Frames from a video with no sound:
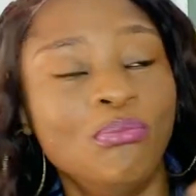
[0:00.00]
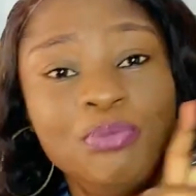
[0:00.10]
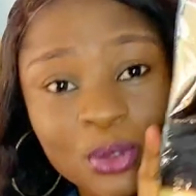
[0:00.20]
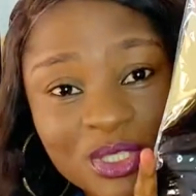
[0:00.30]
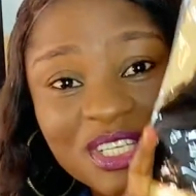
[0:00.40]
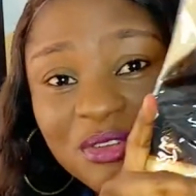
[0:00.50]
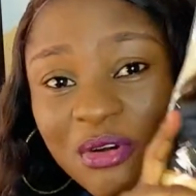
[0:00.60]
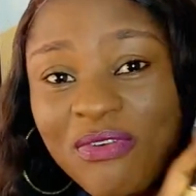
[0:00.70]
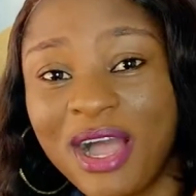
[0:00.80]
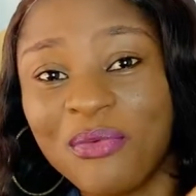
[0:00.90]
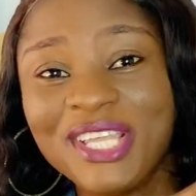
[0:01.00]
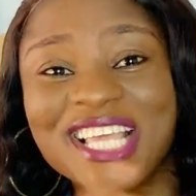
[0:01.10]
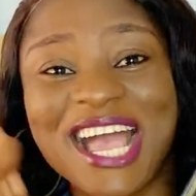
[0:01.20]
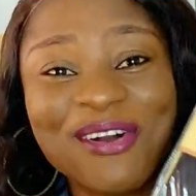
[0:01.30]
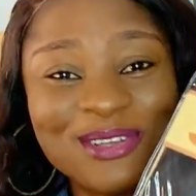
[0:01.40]
Beauty Nova,
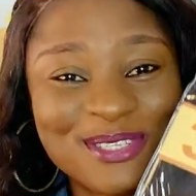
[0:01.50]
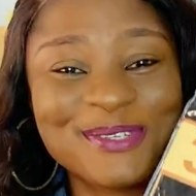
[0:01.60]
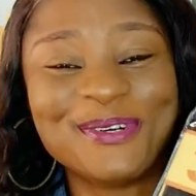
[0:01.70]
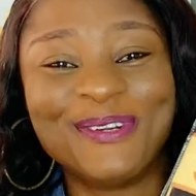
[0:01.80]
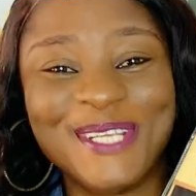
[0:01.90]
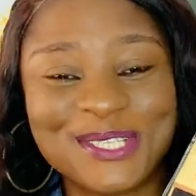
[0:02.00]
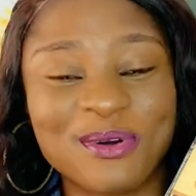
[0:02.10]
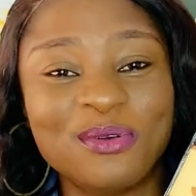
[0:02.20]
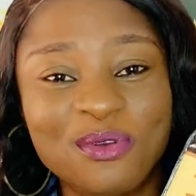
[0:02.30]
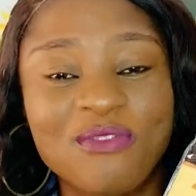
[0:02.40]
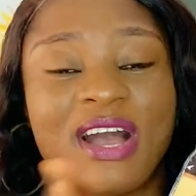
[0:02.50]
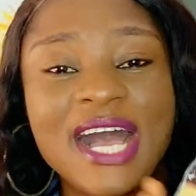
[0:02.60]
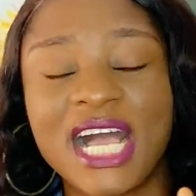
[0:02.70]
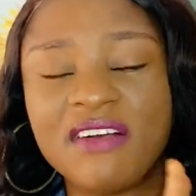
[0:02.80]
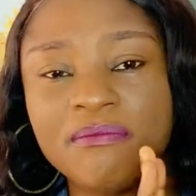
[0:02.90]
which I also always call
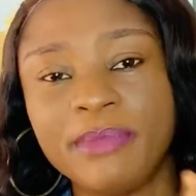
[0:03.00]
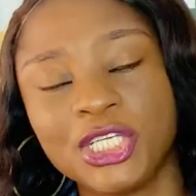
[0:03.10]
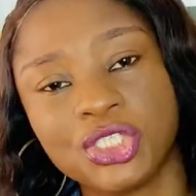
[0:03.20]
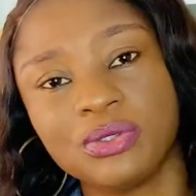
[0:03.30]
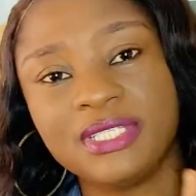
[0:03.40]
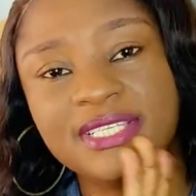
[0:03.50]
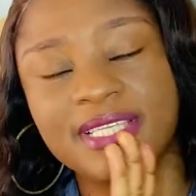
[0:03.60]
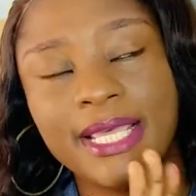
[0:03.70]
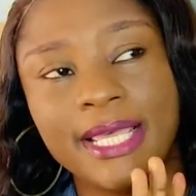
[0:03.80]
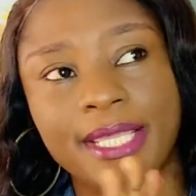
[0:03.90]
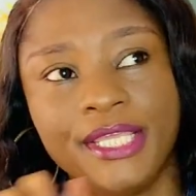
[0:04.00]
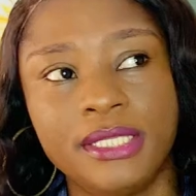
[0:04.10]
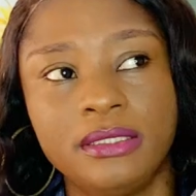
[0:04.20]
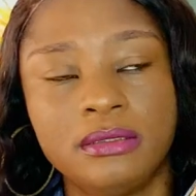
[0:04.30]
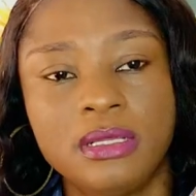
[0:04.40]
Nova. I've mentioned this hair
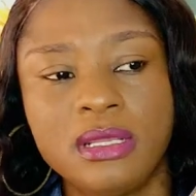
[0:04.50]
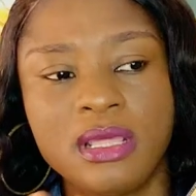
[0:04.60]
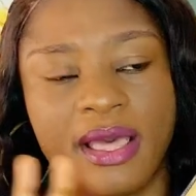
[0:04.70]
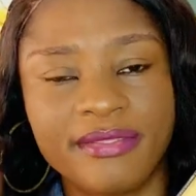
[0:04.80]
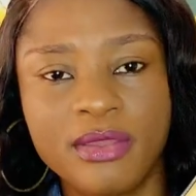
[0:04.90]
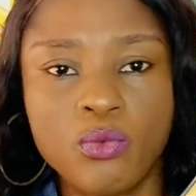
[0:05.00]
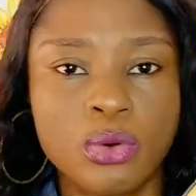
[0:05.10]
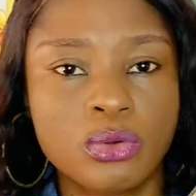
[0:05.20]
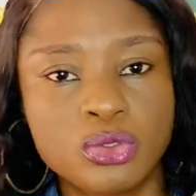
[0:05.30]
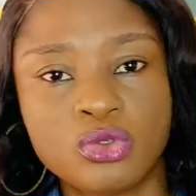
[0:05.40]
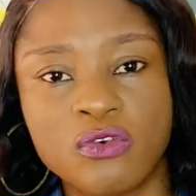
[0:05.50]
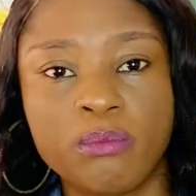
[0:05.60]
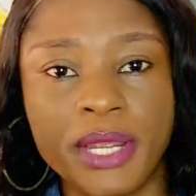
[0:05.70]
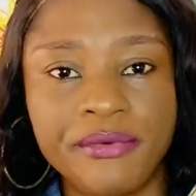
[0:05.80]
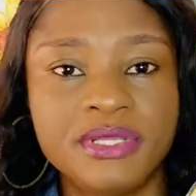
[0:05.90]
in I think one or two
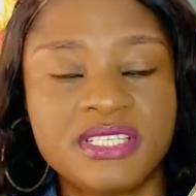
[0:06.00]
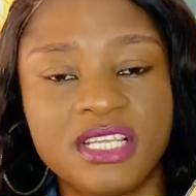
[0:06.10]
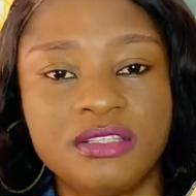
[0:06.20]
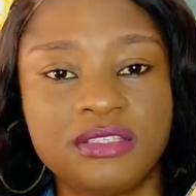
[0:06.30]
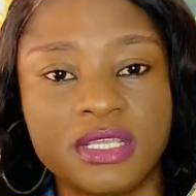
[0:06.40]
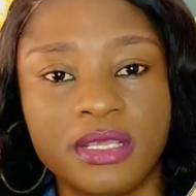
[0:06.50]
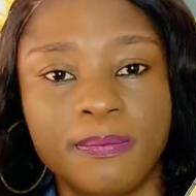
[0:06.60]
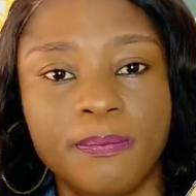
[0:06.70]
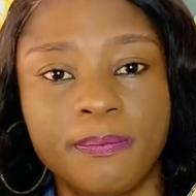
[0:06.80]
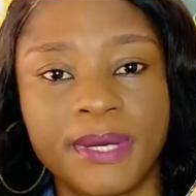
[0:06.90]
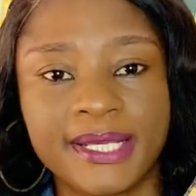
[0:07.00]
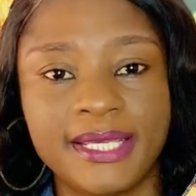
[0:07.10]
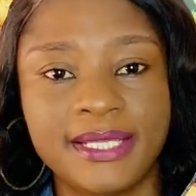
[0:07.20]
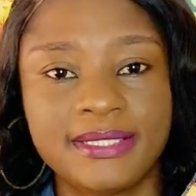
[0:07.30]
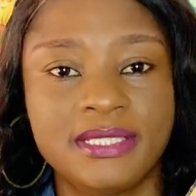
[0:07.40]
of my recent
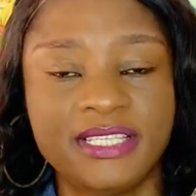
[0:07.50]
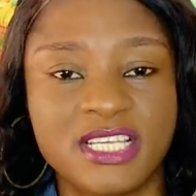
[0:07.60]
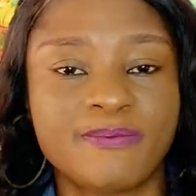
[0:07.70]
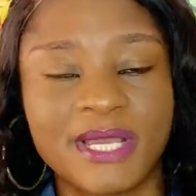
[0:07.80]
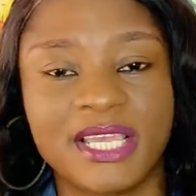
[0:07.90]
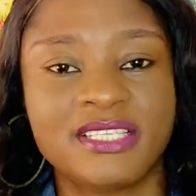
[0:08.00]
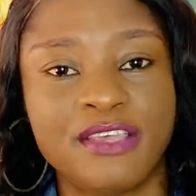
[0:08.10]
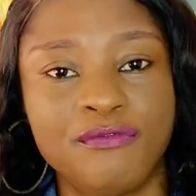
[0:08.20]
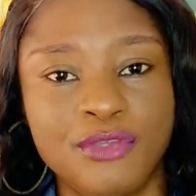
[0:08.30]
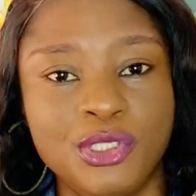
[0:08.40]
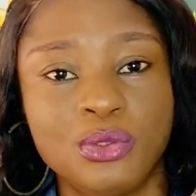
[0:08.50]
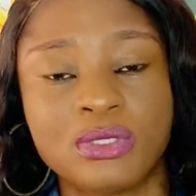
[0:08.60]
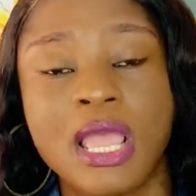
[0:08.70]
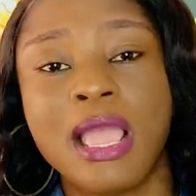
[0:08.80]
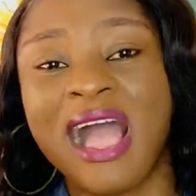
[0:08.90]
latest packet hair
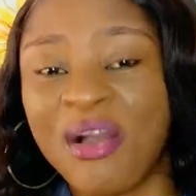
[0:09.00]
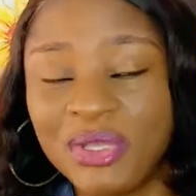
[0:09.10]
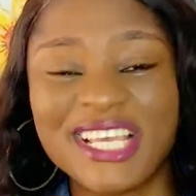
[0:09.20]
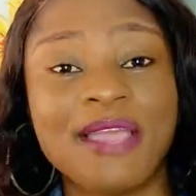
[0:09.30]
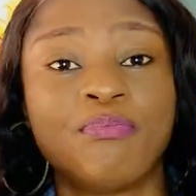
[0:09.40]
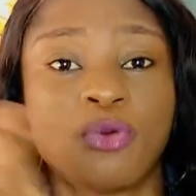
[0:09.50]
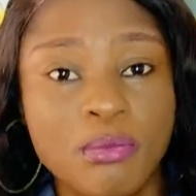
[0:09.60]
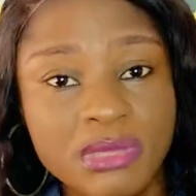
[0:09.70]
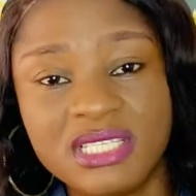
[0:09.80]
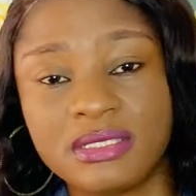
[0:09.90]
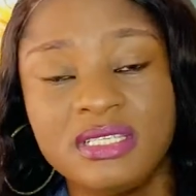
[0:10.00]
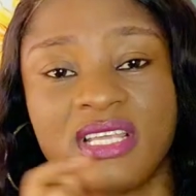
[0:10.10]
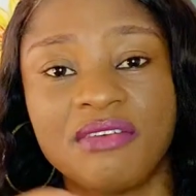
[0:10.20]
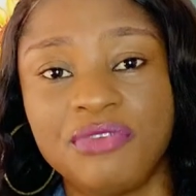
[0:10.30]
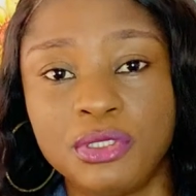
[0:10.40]
videos, and which I promised in
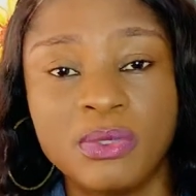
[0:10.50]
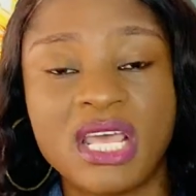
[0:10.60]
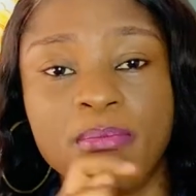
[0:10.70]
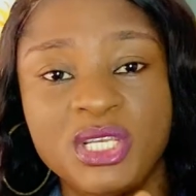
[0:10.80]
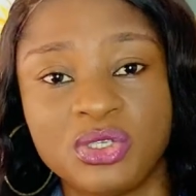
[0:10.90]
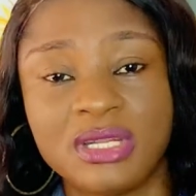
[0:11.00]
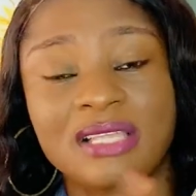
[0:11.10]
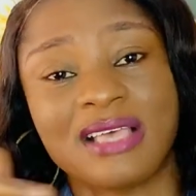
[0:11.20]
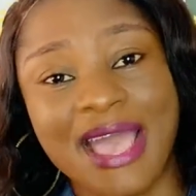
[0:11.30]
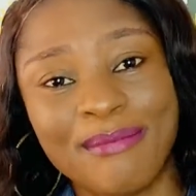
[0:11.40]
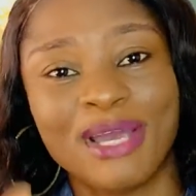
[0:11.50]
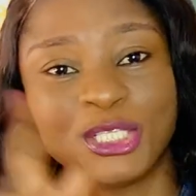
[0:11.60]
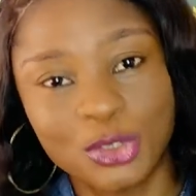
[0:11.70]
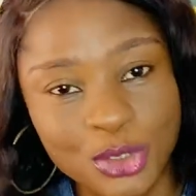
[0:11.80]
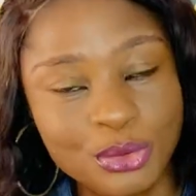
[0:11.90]
that video when I mentioned that I
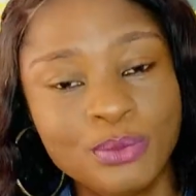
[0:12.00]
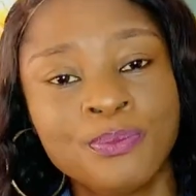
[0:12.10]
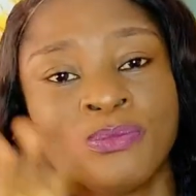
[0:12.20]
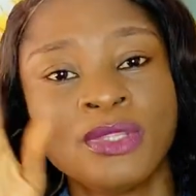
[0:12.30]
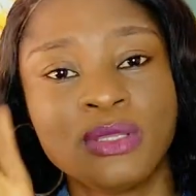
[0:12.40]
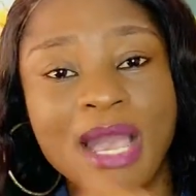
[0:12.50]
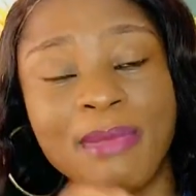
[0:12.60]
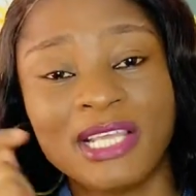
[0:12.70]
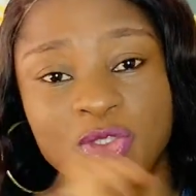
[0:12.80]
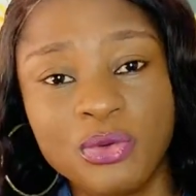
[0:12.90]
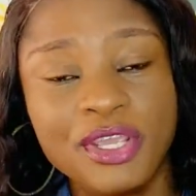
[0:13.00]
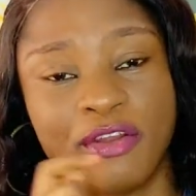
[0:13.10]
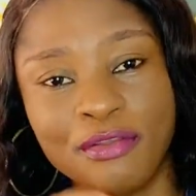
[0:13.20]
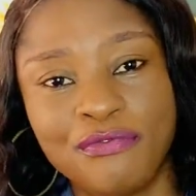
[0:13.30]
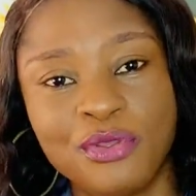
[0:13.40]
might do a
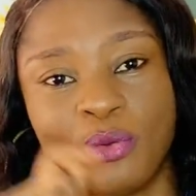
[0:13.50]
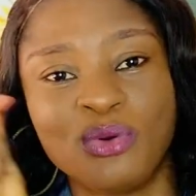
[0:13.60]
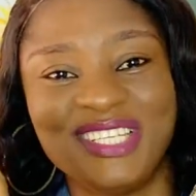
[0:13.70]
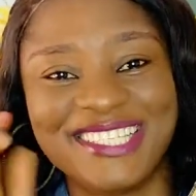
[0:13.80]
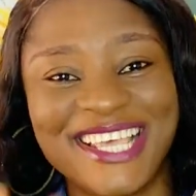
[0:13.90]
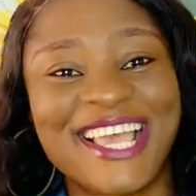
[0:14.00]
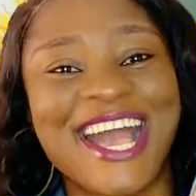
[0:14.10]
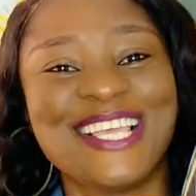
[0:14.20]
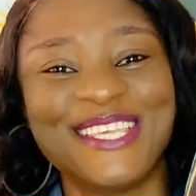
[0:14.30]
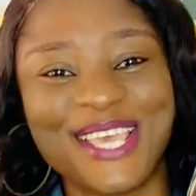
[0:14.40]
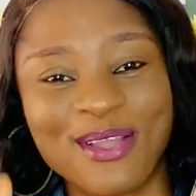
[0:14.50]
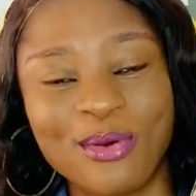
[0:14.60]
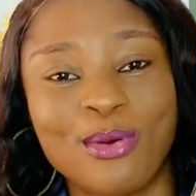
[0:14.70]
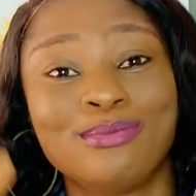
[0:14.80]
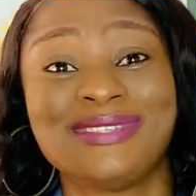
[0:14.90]
review on this hair, and
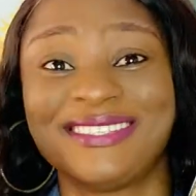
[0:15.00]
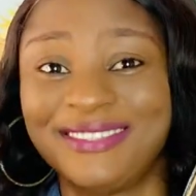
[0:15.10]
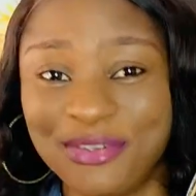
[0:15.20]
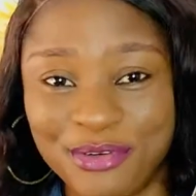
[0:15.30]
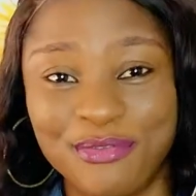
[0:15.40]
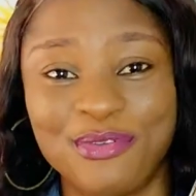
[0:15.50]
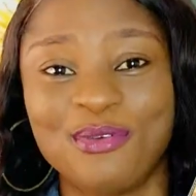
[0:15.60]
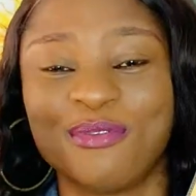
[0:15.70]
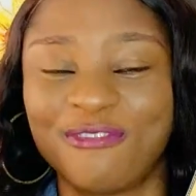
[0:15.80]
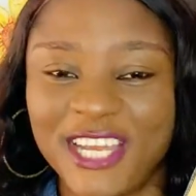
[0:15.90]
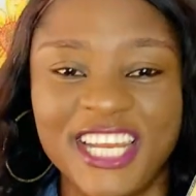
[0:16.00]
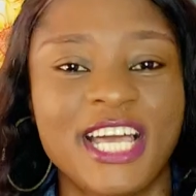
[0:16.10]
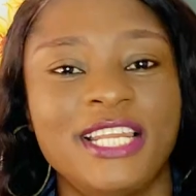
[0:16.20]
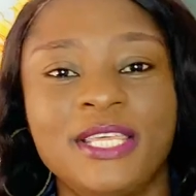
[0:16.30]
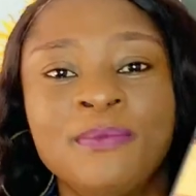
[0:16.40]
here comes the review
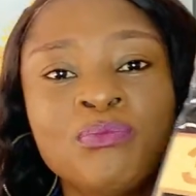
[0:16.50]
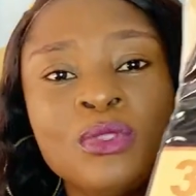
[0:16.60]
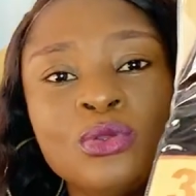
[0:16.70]
finally.